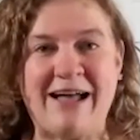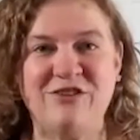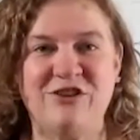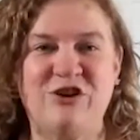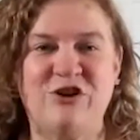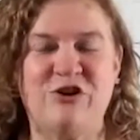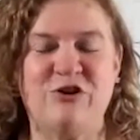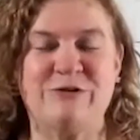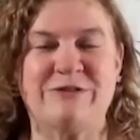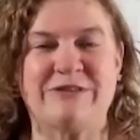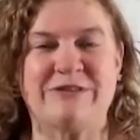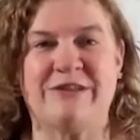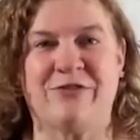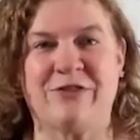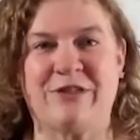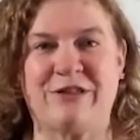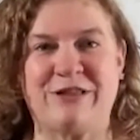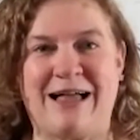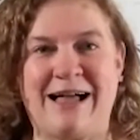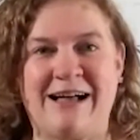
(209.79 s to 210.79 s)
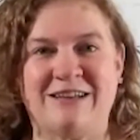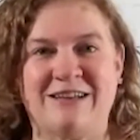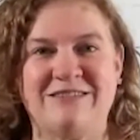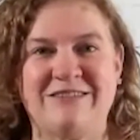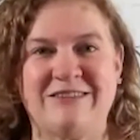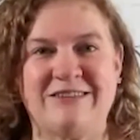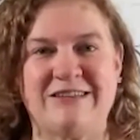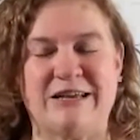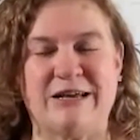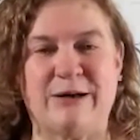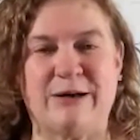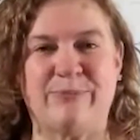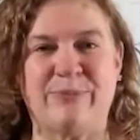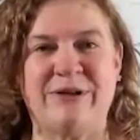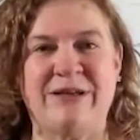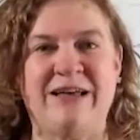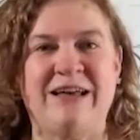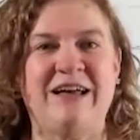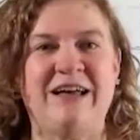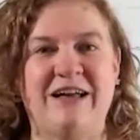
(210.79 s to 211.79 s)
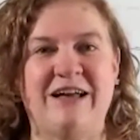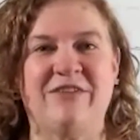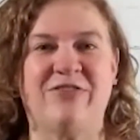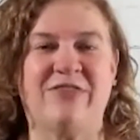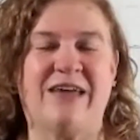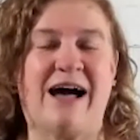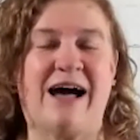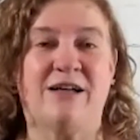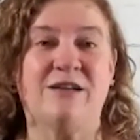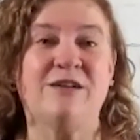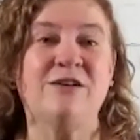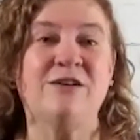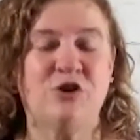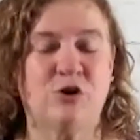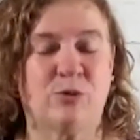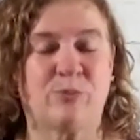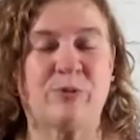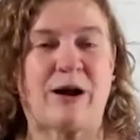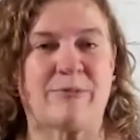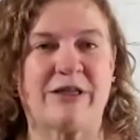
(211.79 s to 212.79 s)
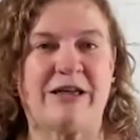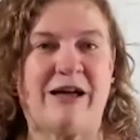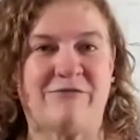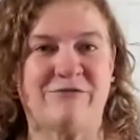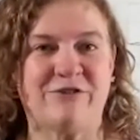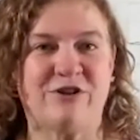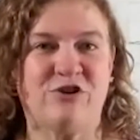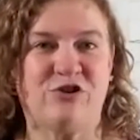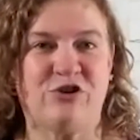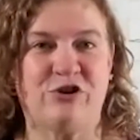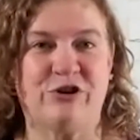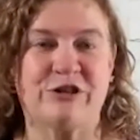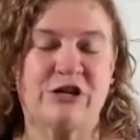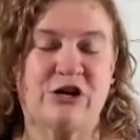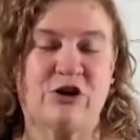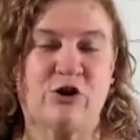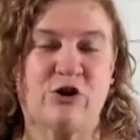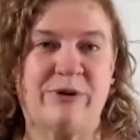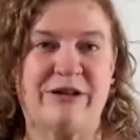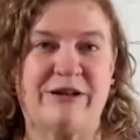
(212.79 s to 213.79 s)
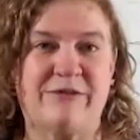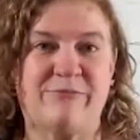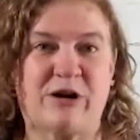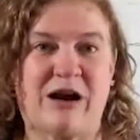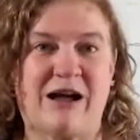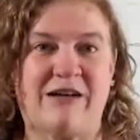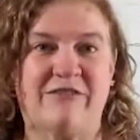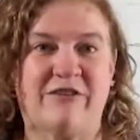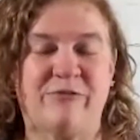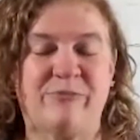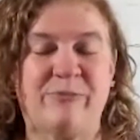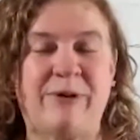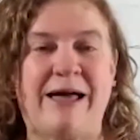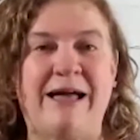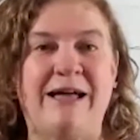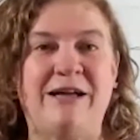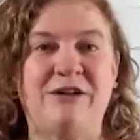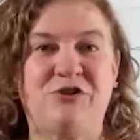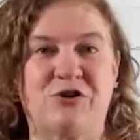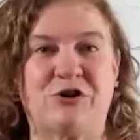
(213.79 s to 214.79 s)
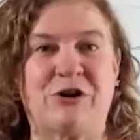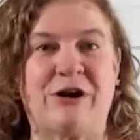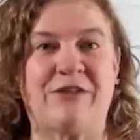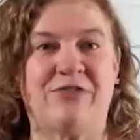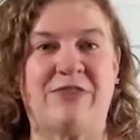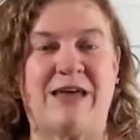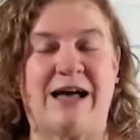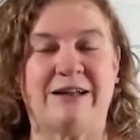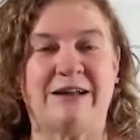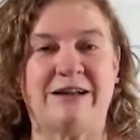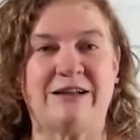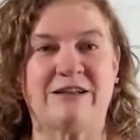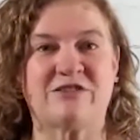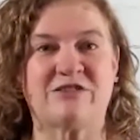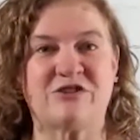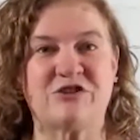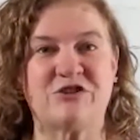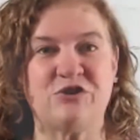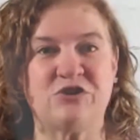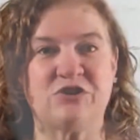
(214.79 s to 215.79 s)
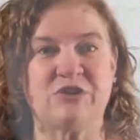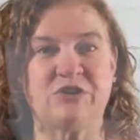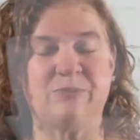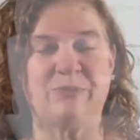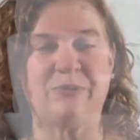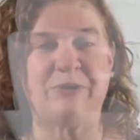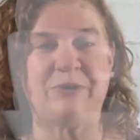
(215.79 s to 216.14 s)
news in the last tip, and that you'll probably have to do a little bit of private pay during that exclusion